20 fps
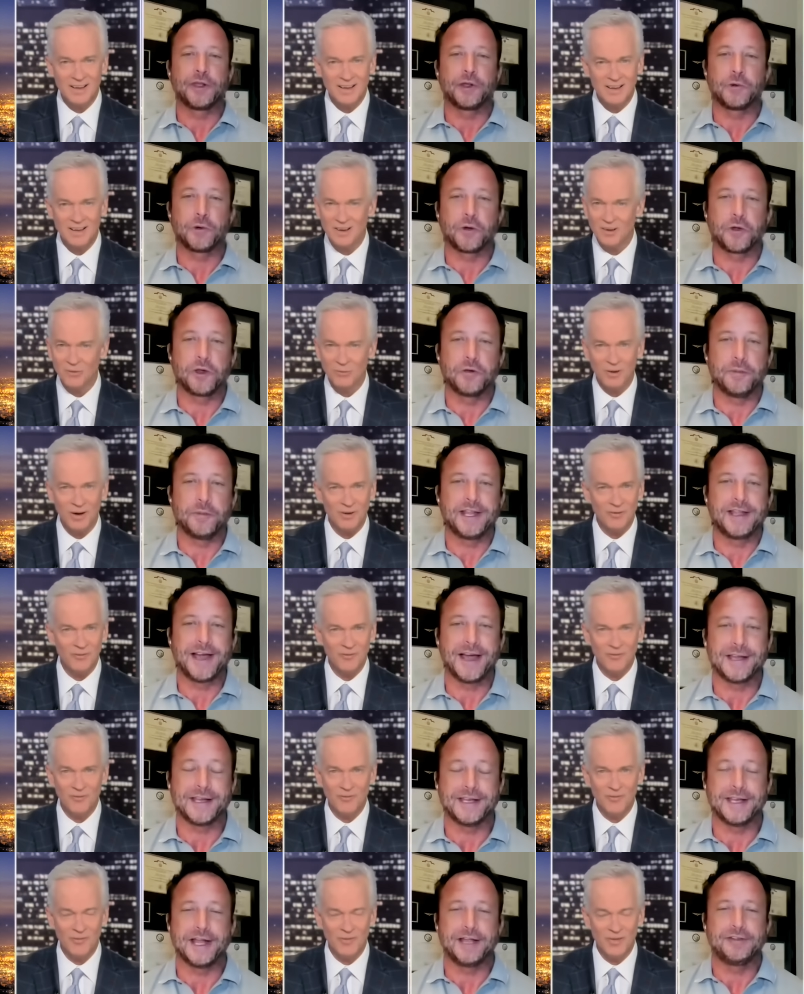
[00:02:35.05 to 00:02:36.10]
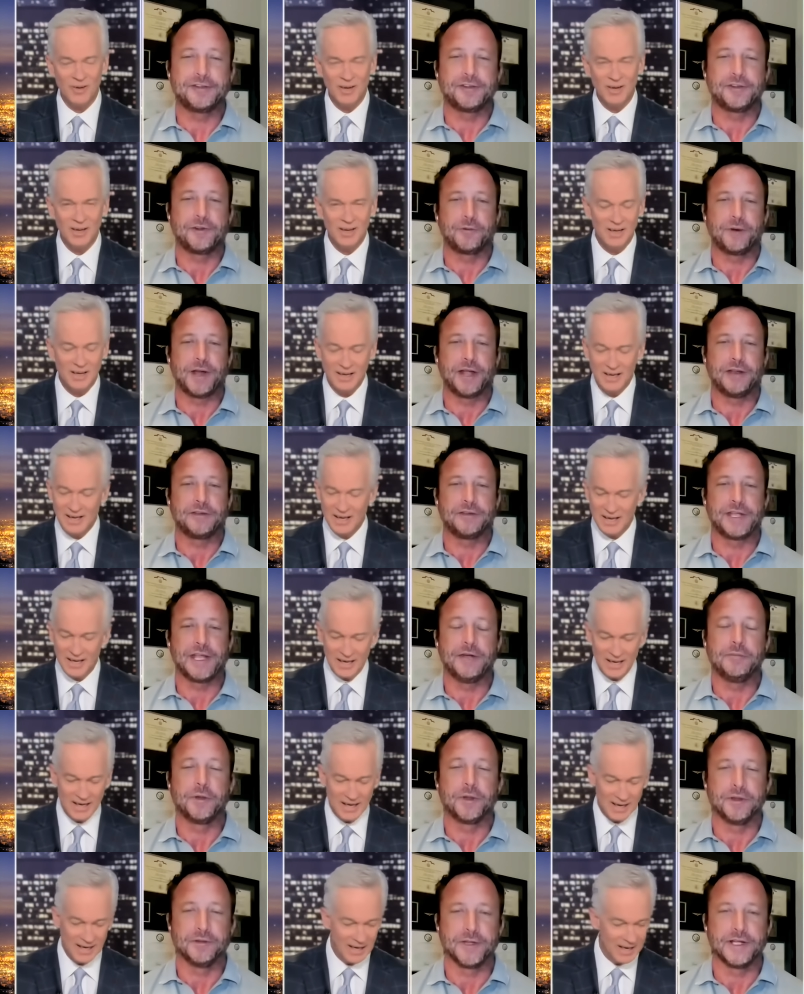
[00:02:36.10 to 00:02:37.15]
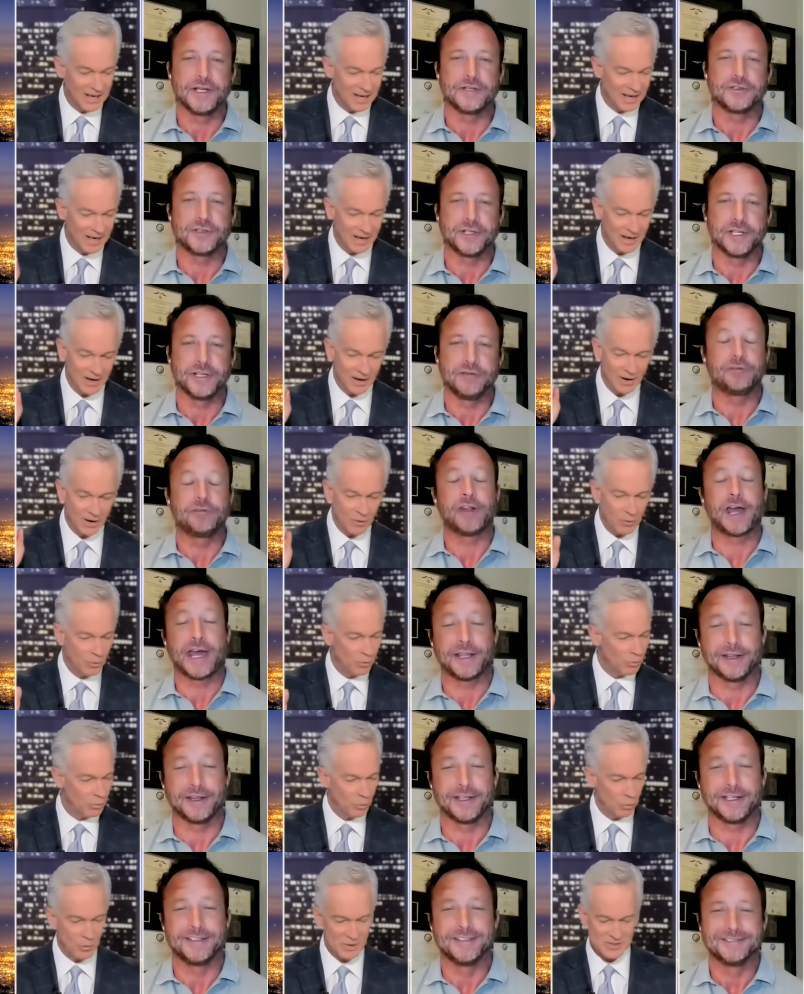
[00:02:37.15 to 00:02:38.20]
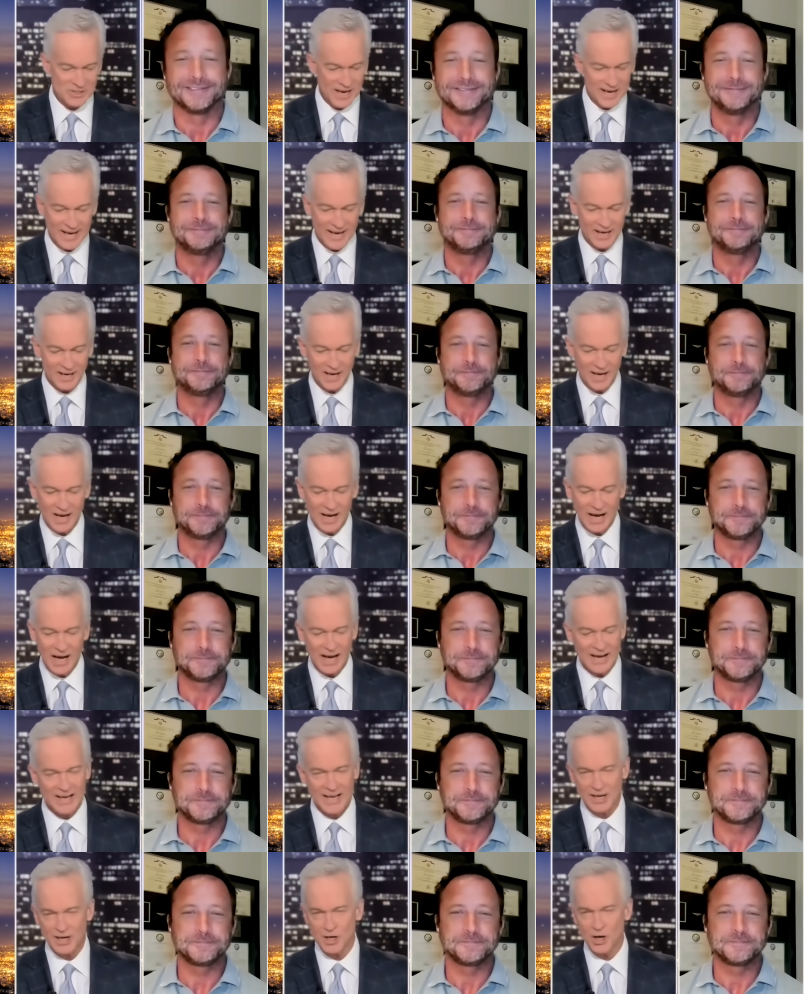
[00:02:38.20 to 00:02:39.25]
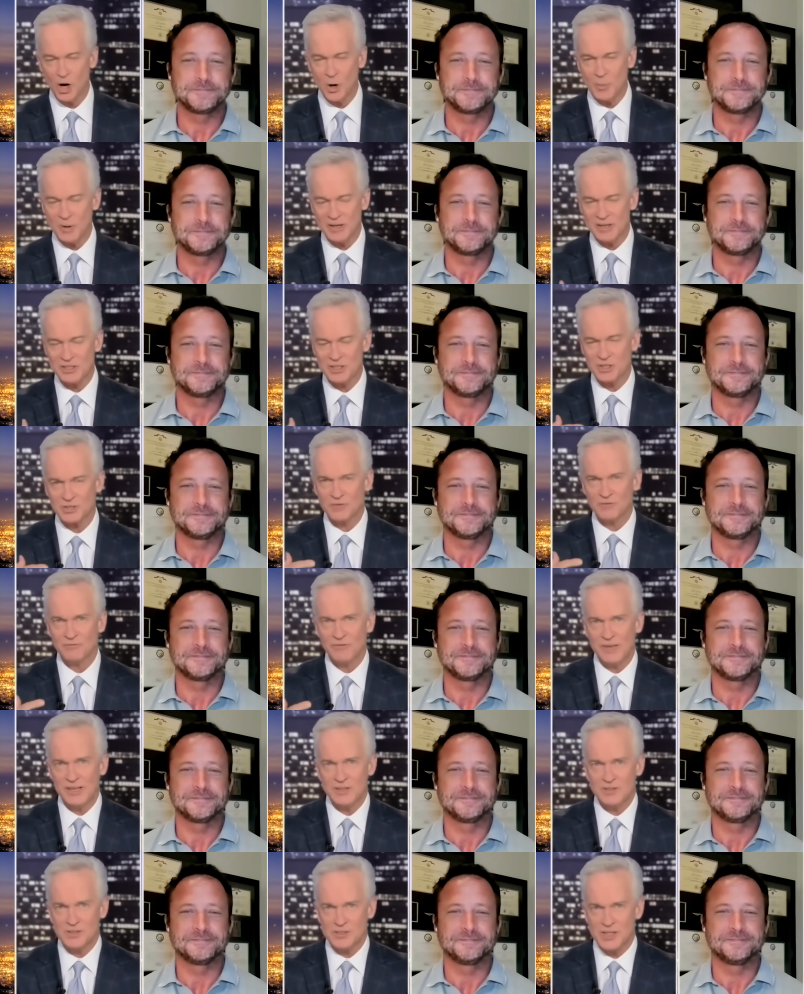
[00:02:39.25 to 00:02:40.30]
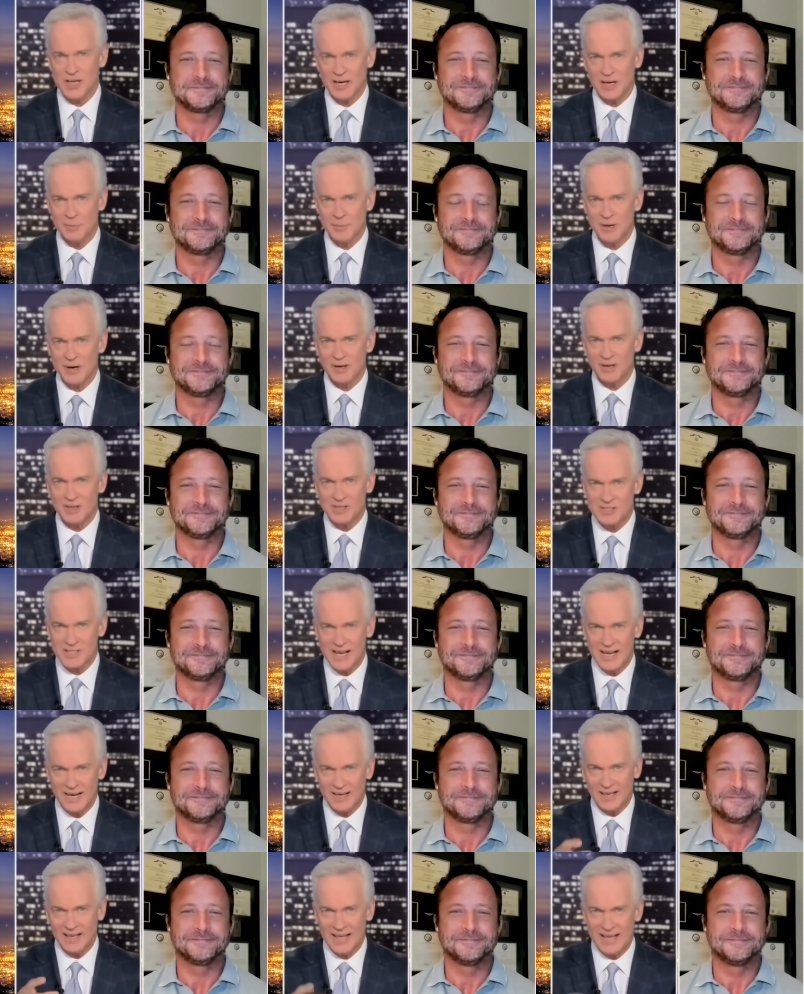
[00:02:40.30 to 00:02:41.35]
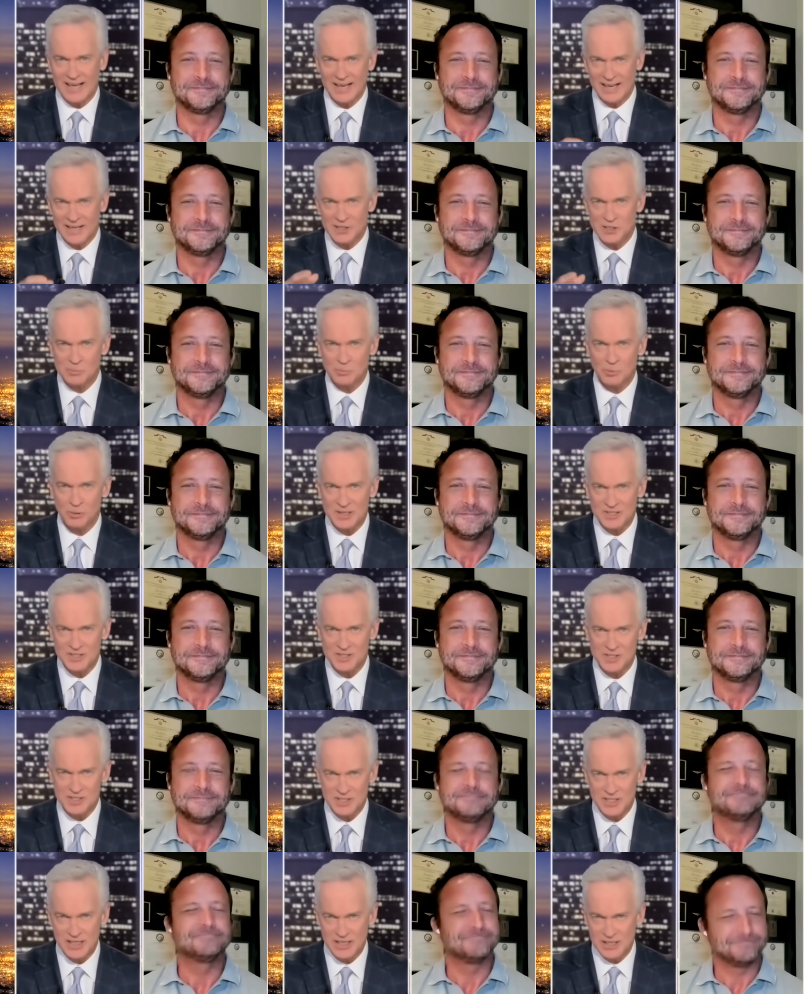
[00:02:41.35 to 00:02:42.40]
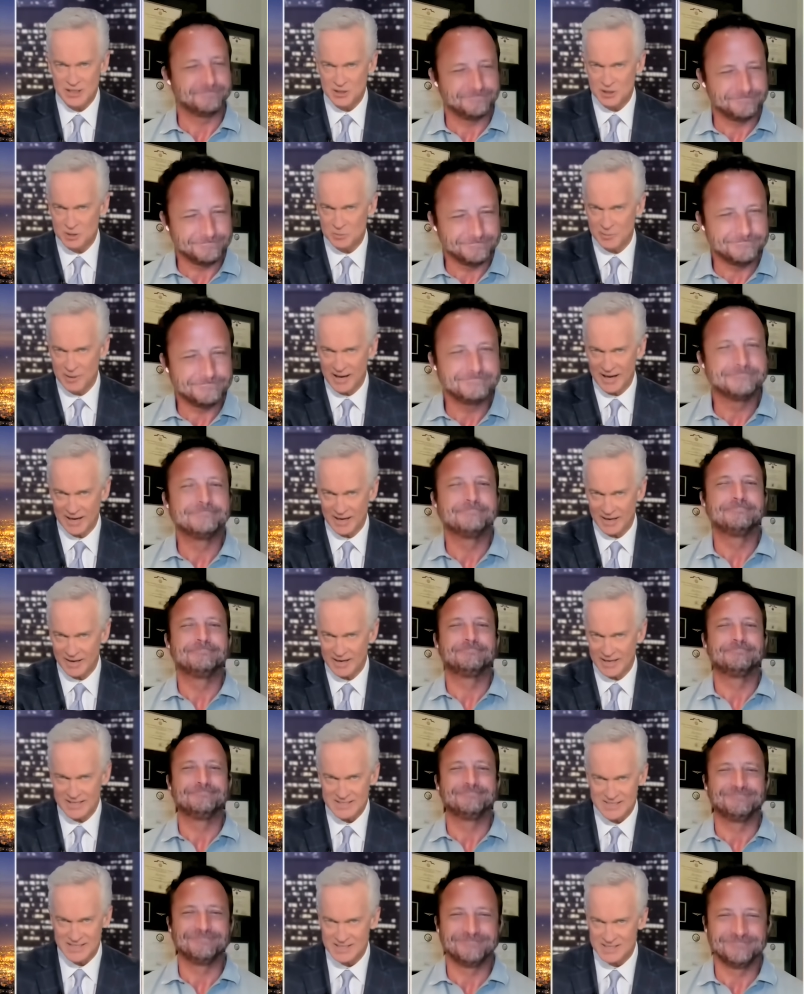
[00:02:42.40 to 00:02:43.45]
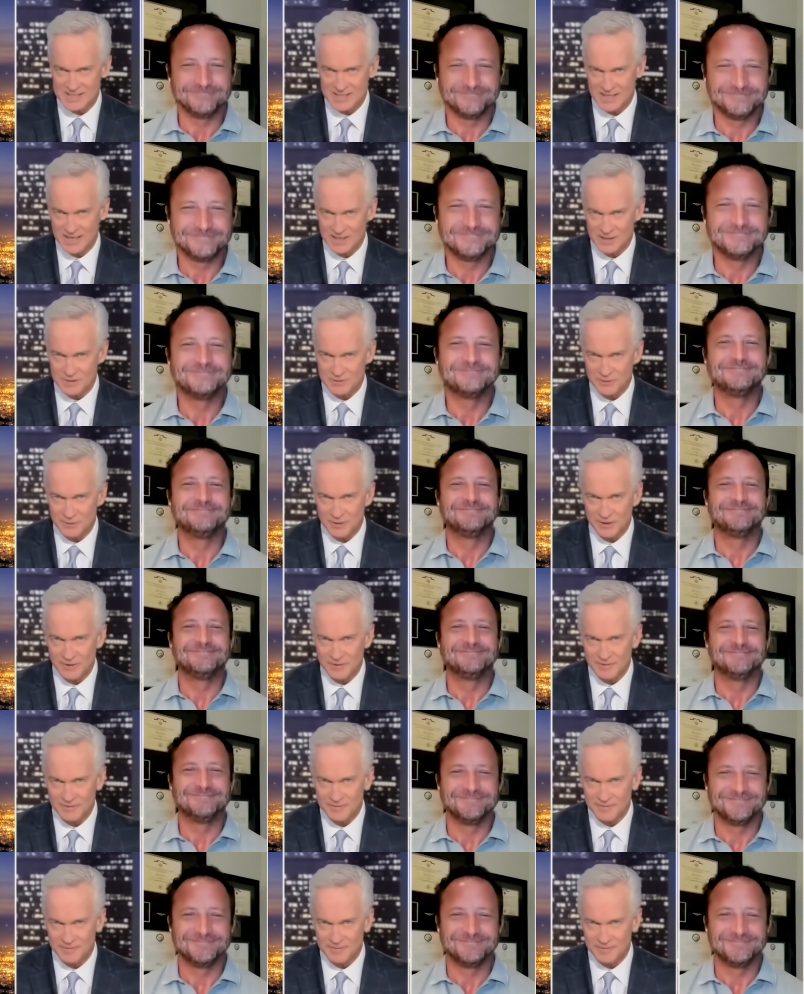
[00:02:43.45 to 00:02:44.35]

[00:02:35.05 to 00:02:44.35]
Speaker 1: think we're going to wow. be kind of knights of the round table eventually. Sadly, Wiz I
Speaker 2: gotta I gotta go, but it just feels like America's kind of getting its prestige back. I got ten seconds for you.